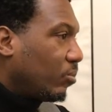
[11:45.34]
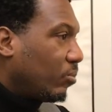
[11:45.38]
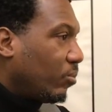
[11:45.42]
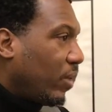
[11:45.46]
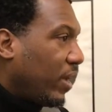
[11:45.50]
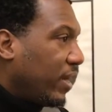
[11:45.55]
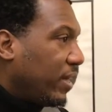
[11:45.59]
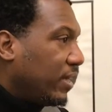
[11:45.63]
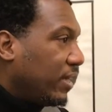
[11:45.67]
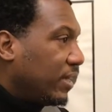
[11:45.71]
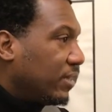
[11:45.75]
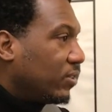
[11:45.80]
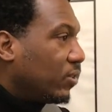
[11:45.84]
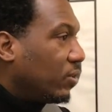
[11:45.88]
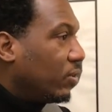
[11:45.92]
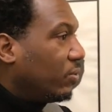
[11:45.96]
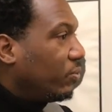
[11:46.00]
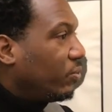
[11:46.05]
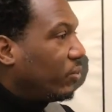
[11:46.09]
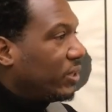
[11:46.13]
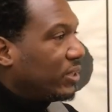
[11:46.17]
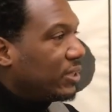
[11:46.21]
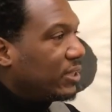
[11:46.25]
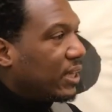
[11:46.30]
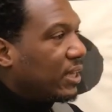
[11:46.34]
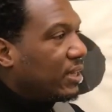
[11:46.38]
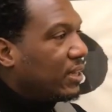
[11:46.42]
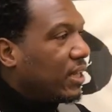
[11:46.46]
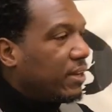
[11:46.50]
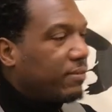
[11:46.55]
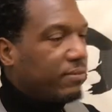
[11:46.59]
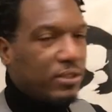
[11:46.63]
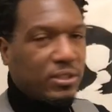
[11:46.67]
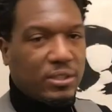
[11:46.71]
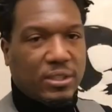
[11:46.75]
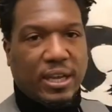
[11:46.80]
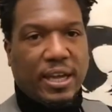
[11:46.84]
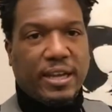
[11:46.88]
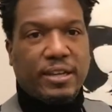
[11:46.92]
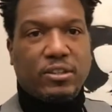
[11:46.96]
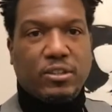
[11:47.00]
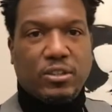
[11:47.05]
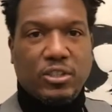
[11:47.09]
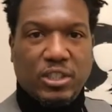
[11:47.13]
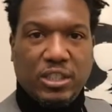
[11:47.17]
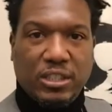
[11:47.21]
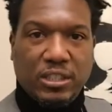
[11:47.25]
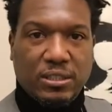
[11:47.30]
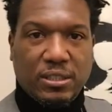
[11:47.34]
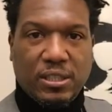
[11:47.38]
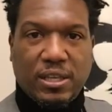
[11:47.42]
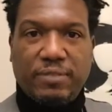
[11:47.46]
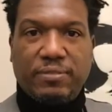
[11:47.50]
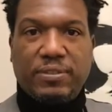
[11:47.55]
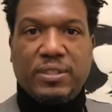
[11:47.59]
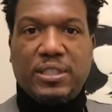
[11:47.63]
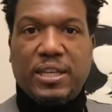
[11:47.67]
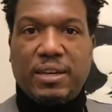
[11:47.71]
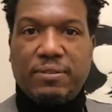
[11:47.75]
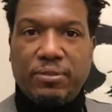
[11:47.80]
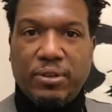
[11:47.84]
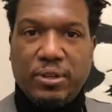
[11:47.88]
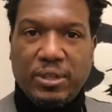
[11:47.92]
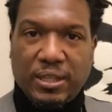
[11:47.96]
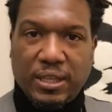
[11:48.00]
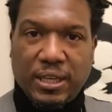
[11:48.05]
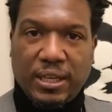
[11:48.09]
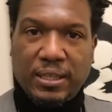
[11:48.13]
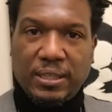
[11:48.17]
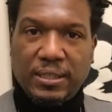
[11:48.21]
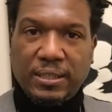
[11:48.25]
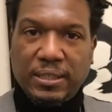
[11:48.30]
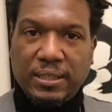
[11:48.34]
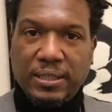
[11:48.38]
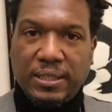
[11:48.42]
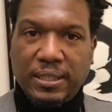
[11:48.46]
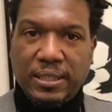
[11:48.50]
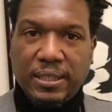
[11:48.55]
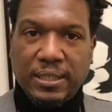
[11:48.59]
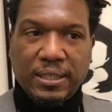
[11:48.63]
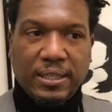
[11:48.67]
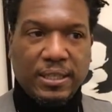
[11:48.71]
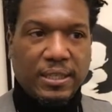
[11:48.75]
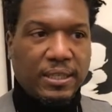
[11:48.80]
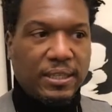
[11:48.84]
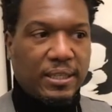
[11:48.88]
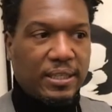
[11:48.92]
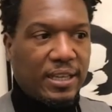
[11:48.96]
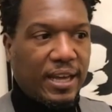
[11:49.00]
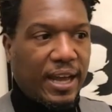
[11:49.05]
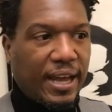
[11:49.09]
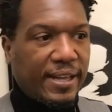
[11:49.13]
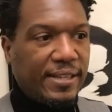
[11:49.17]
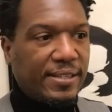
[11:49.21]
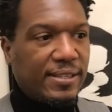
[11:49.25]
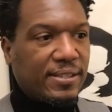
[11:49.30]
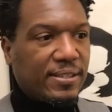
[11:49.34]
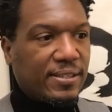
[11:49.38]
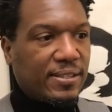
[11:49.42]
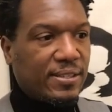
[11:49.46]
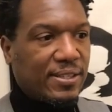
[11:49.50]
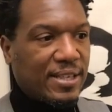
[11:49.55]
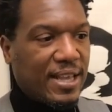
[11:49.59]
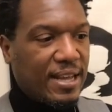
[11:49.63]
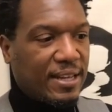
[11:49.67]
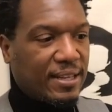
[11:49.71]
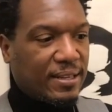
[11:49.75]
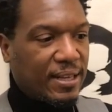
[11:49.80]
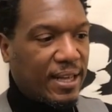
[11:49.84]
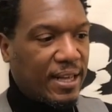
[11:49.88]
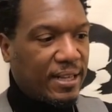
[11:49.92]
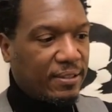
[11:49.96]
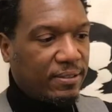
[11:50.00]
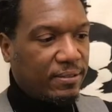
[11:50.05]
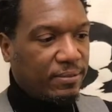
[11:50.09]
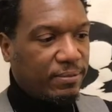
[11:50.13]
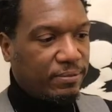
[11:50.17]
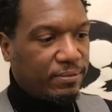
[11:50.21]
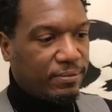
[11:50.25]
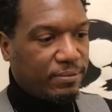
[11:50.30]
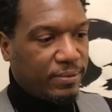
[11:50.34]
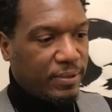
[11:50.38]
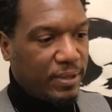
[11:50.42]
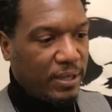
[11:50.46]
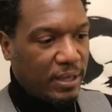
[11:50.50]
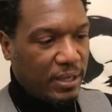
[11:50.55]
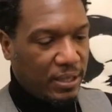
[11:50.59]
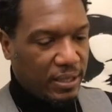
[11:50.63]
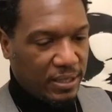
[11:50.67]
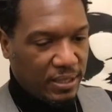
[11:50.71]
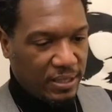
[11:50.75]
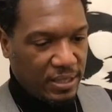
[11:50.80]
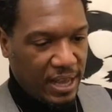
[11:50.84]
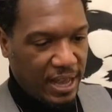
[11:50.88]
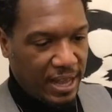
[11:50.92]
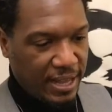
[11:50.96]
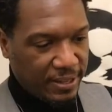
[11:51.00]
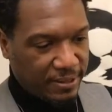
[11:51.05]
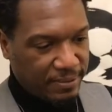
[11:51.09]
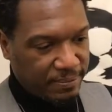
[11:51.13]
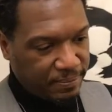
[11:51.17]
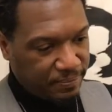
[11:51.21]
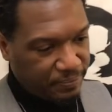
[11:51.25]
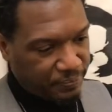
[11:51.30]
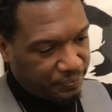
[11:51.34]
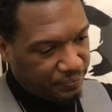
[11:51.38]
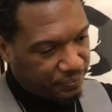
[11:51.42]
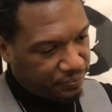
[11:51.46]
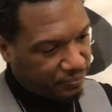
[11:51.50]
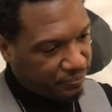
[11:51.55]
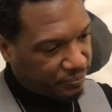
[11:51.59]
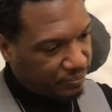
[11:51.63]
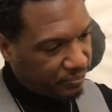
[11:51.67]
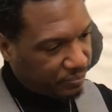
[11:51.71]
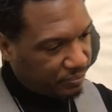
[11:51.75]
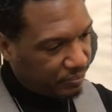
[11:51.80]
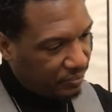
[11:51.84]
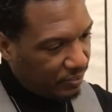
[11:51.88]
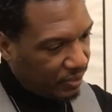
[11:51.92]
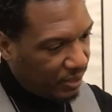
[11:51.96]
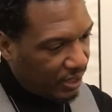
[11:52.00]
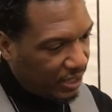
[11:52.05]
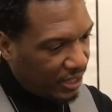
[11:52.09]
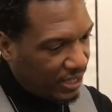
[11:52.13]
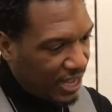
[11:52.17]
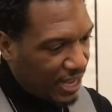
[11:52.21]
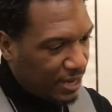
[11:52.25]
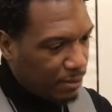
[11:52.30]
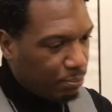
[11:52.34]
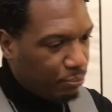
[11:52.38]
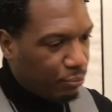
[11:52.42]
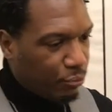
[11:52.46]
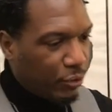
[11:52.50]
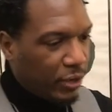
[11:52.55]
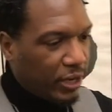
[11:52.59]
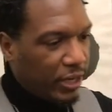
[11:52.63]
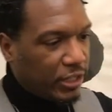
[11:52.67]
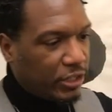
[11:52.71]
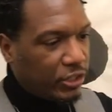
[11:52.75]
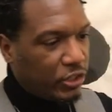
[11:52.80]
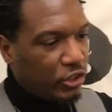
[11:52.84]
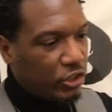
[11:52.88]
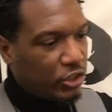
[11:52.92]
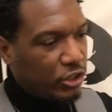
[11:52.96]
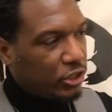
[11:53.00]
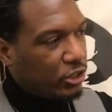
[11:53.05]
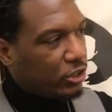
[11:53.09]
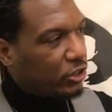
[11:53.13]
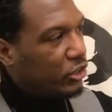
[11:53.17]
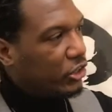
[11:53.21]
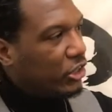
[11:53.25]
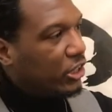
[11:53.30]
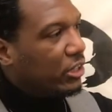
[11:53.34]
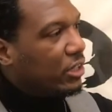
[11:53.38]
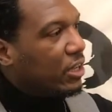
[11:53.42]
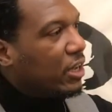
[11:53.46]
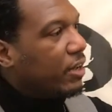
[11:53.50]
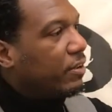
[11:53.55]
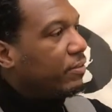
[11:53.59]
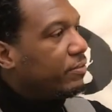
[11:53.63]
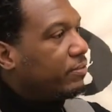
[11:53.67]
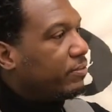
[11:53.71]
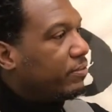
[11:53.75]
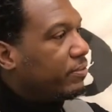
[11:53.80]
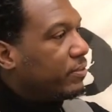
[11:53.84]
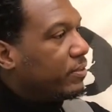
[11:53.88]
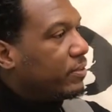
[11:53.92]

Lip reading: right? And so if we say love is energy, love is everything, kindness is that kind of, that bridge to love,